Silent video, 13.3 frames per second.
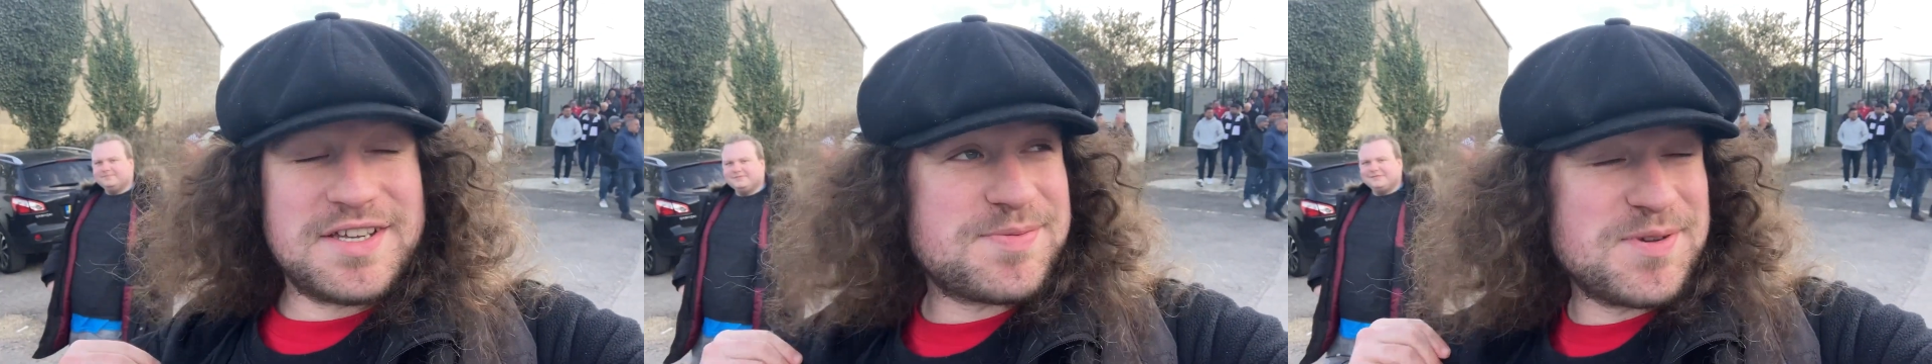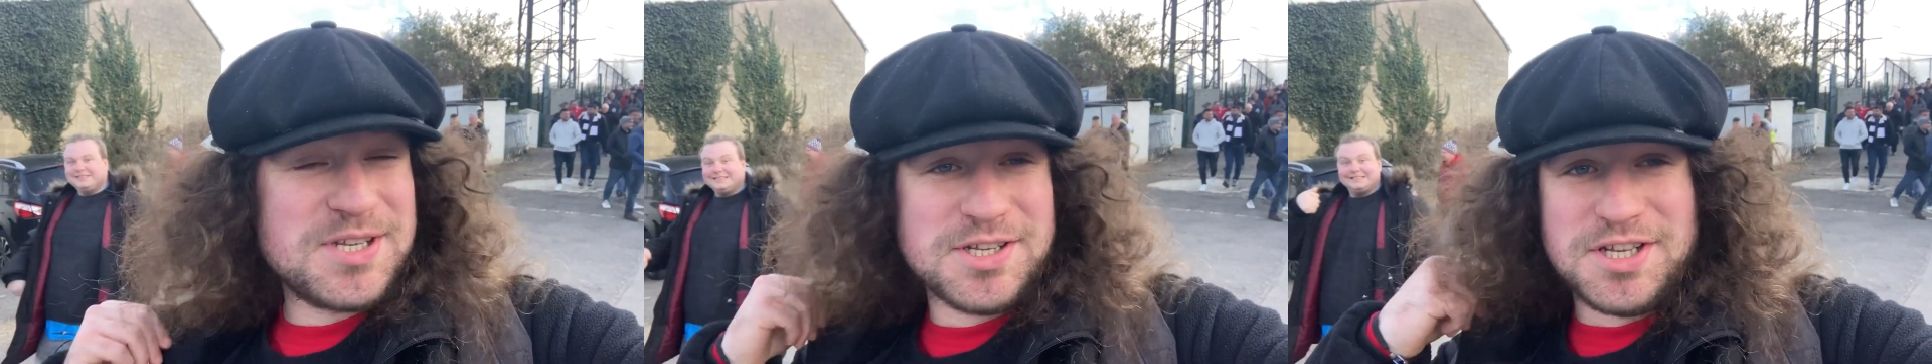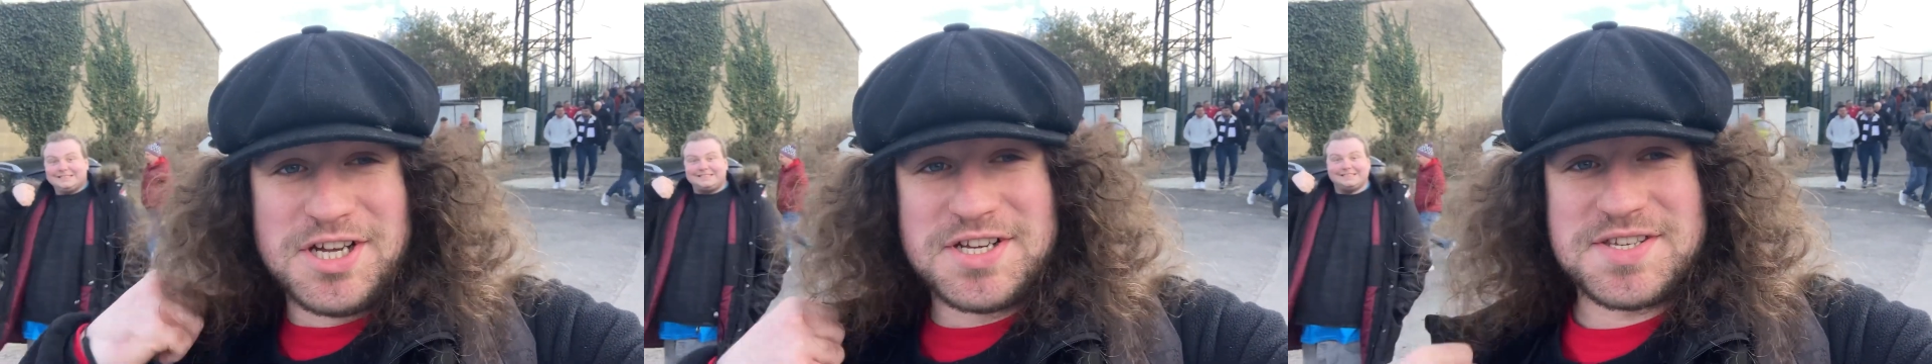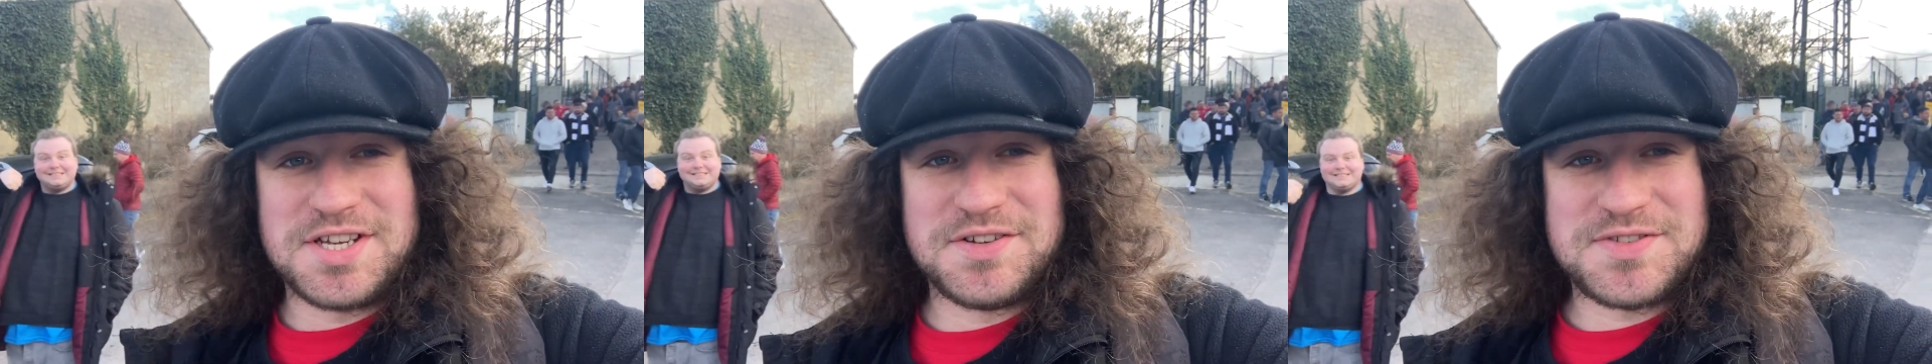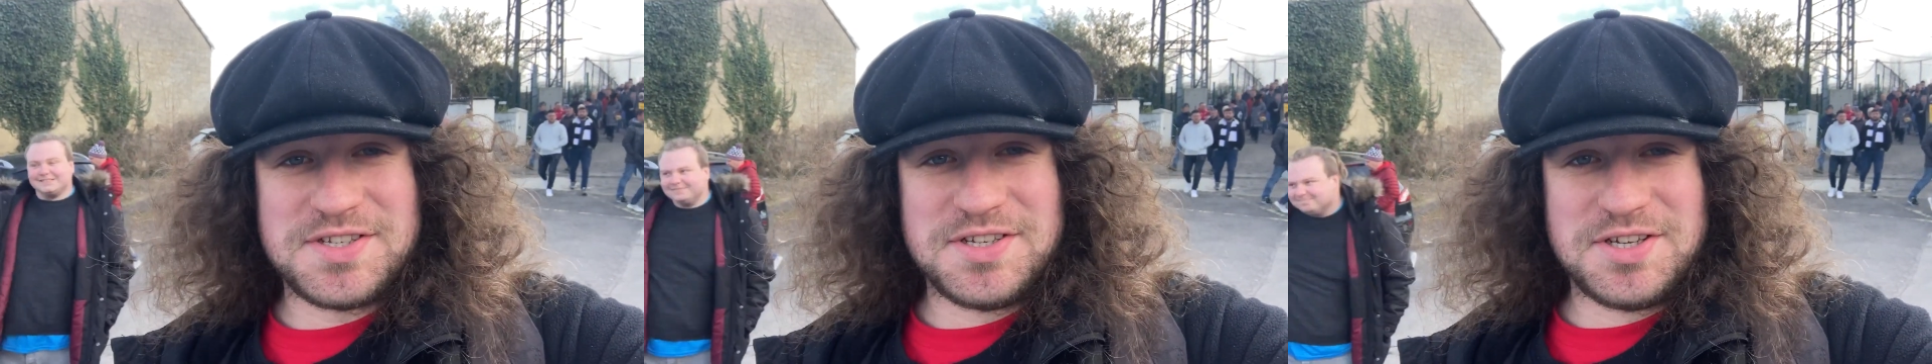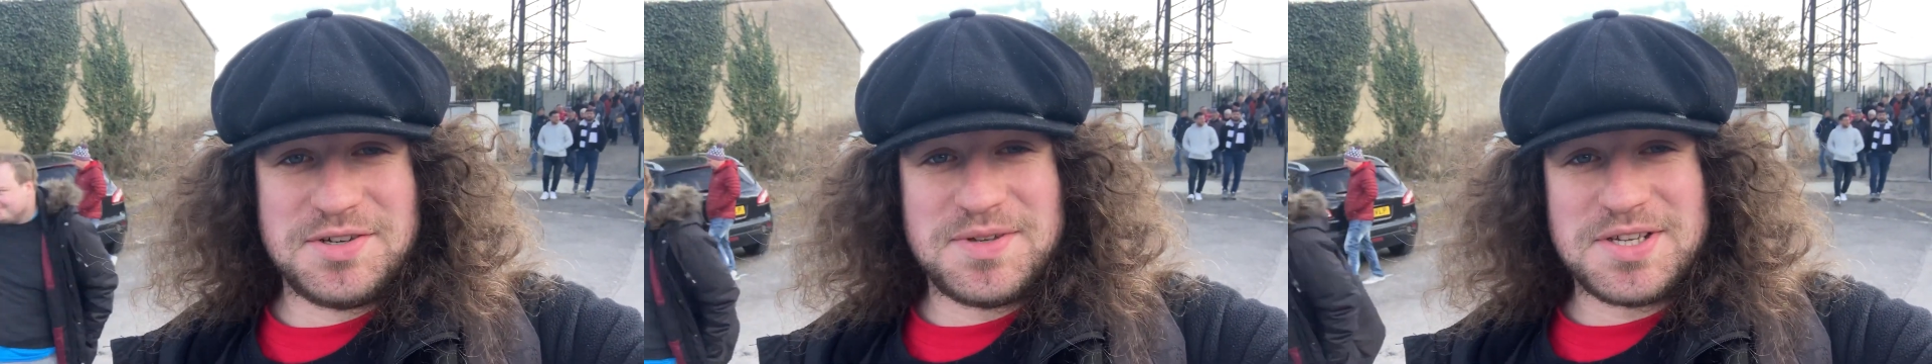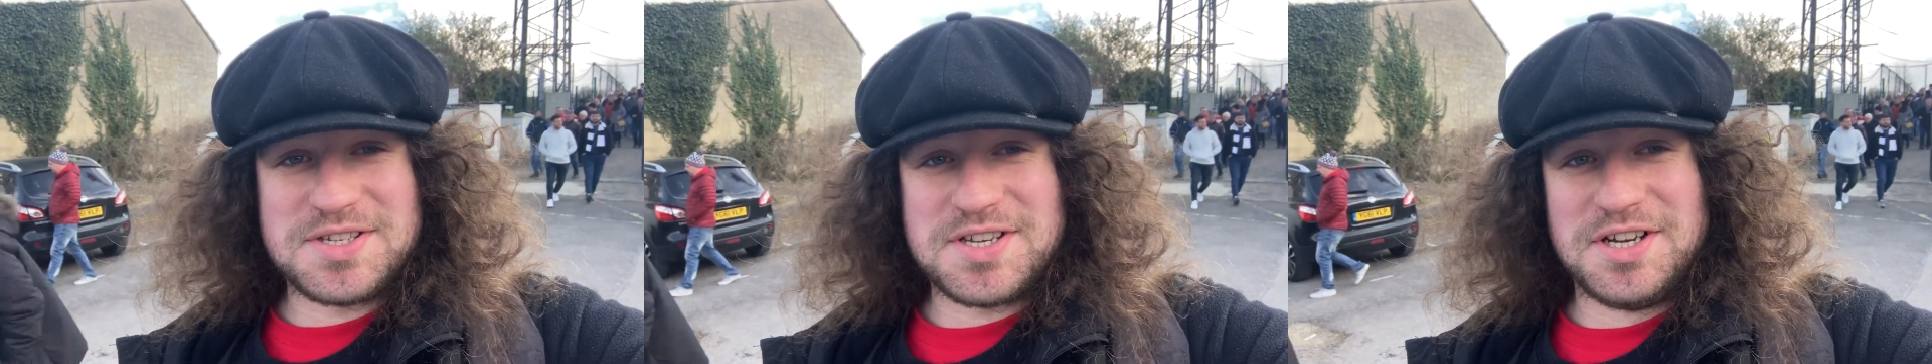It's been a nice
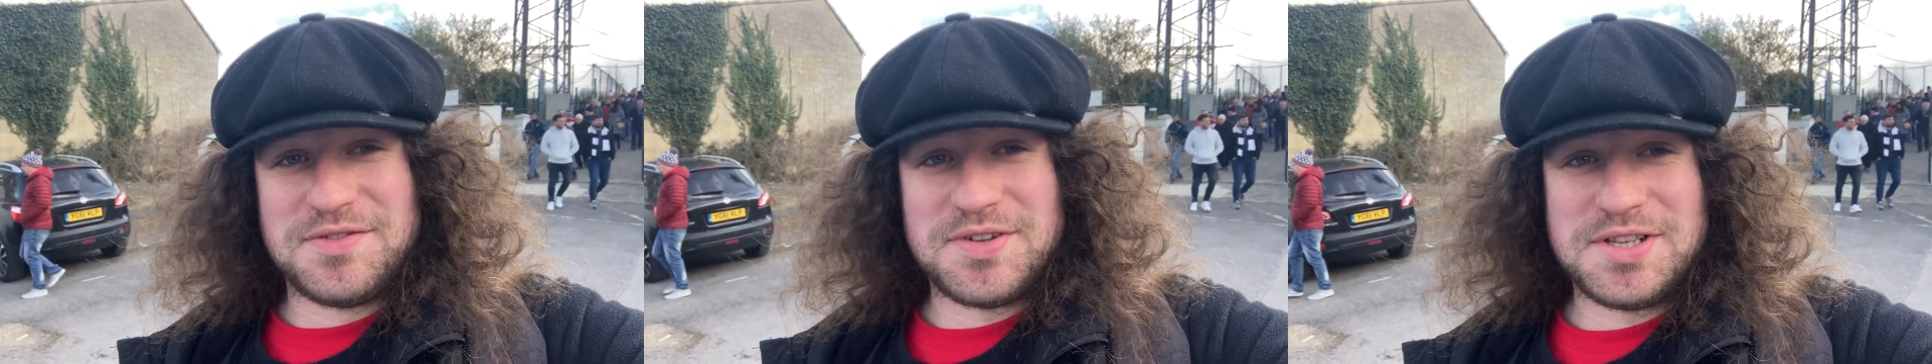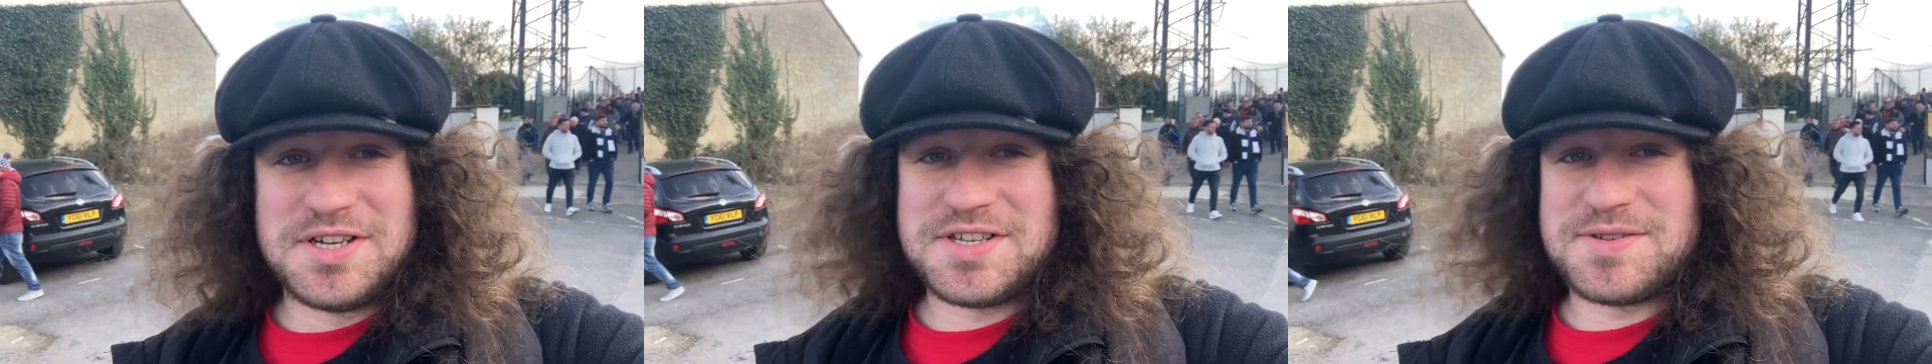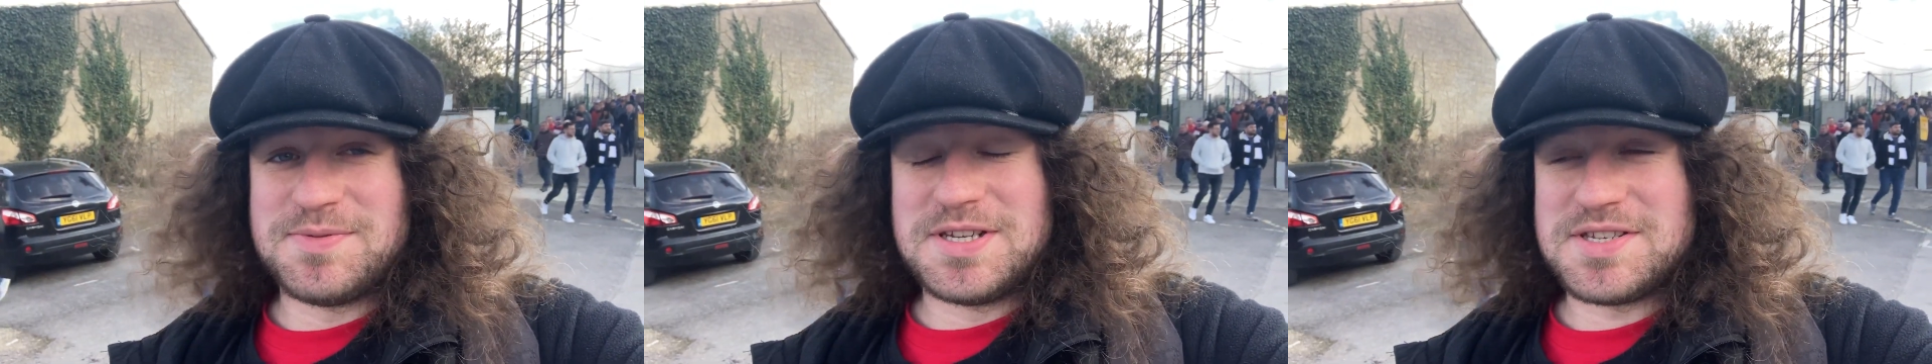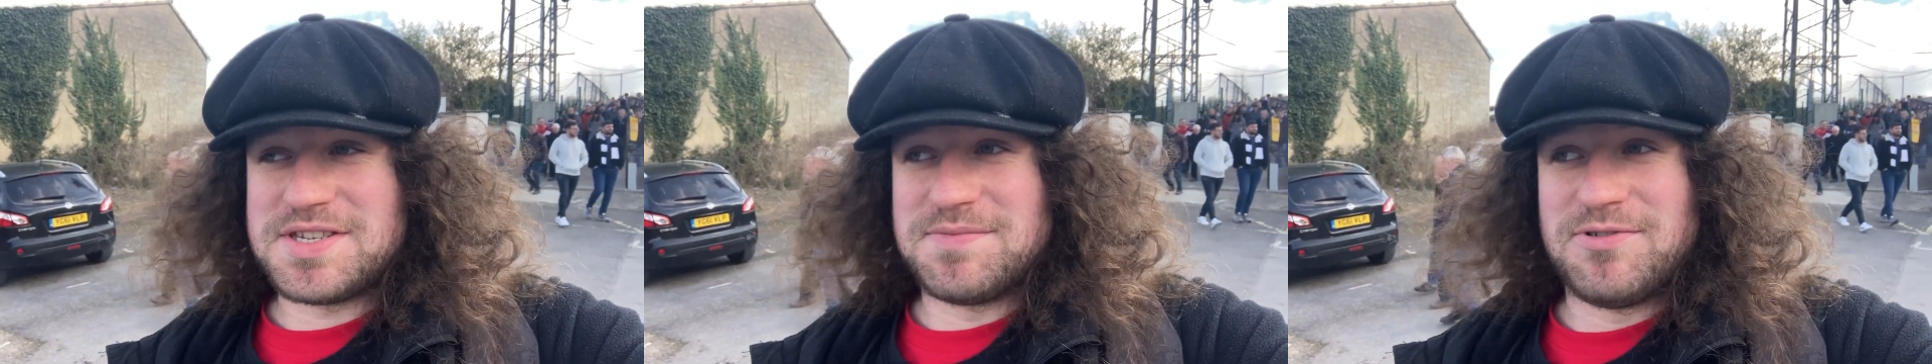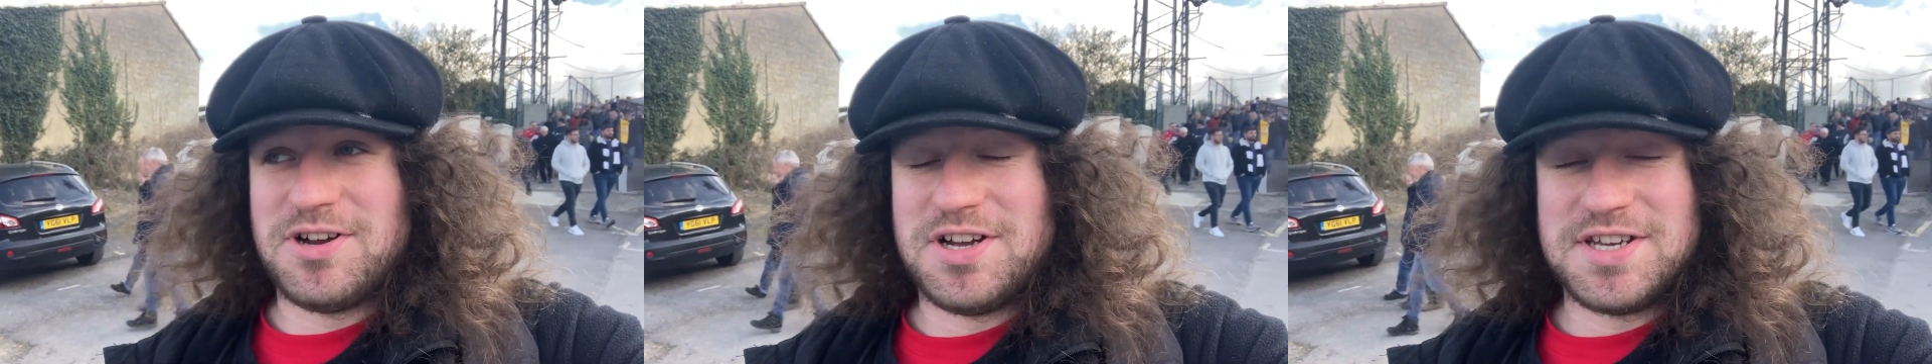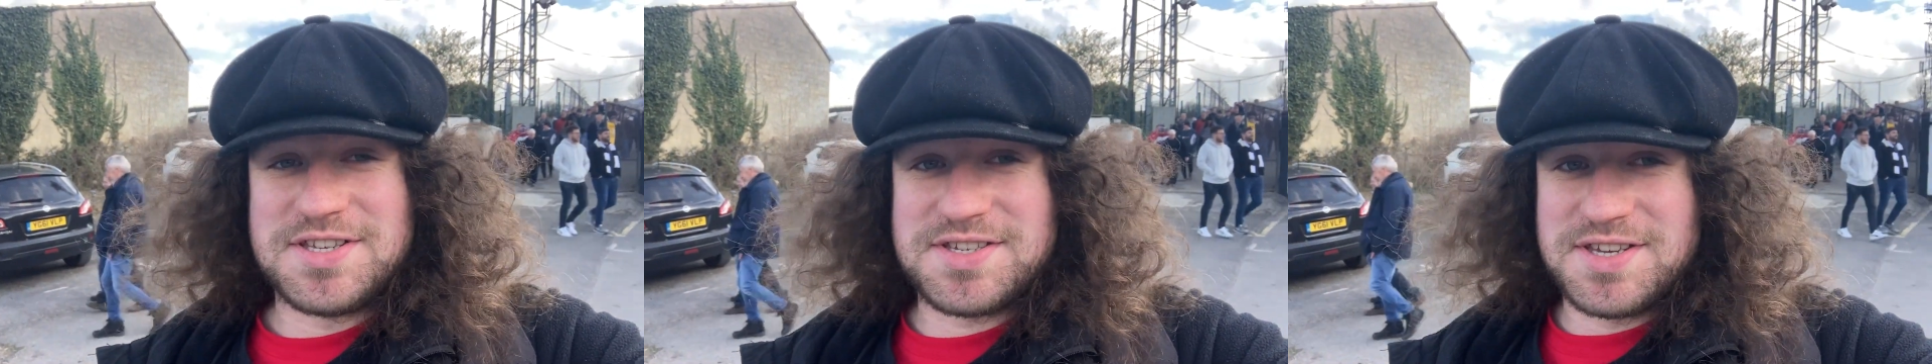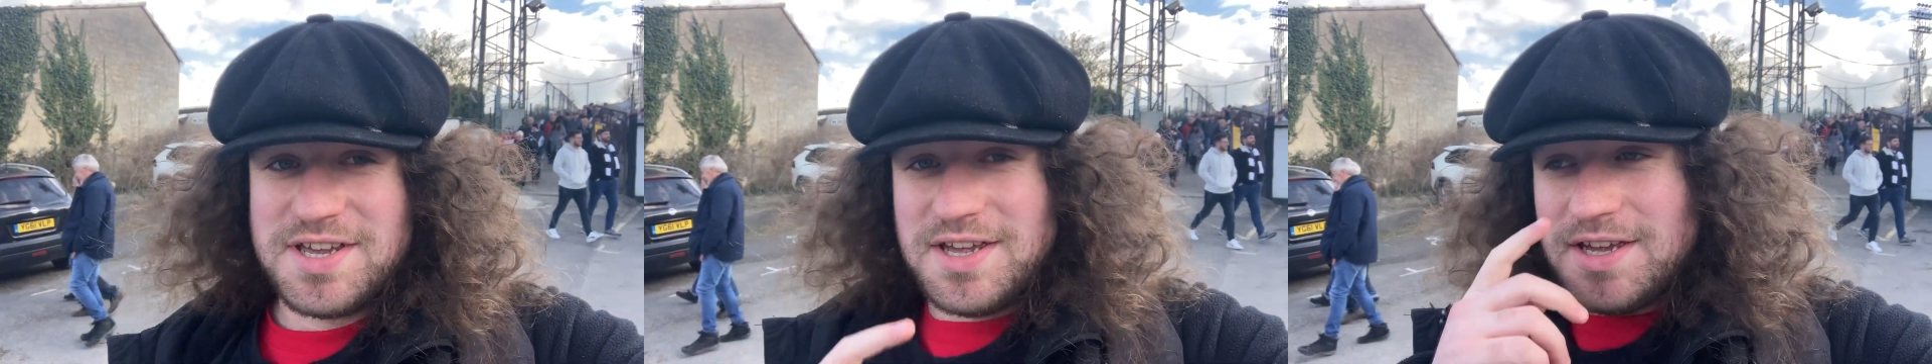afternoon. It's kind of a last-minute
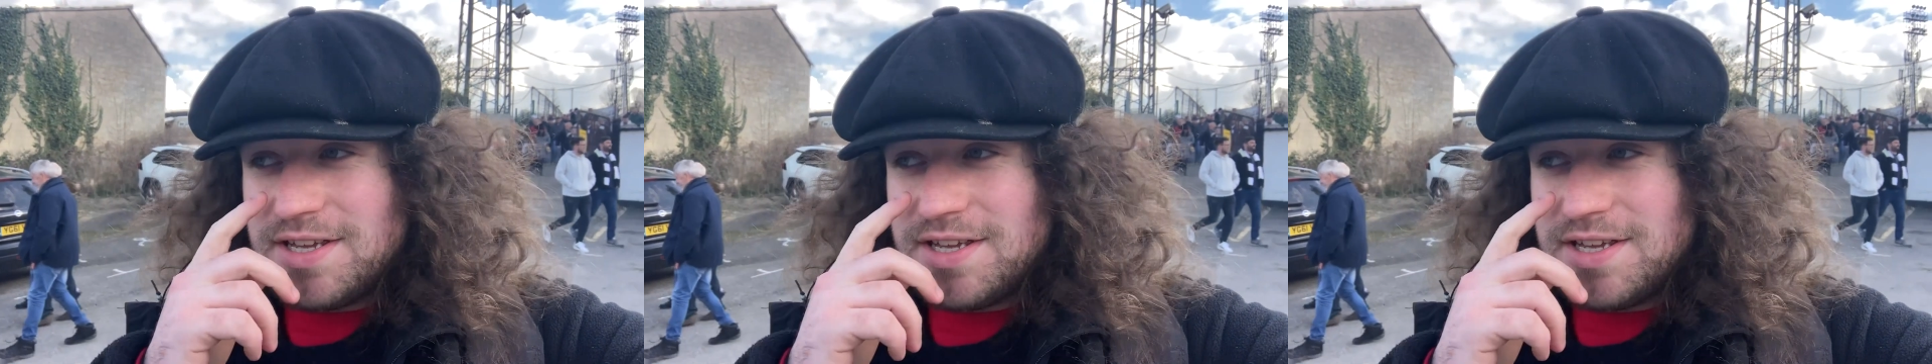surprise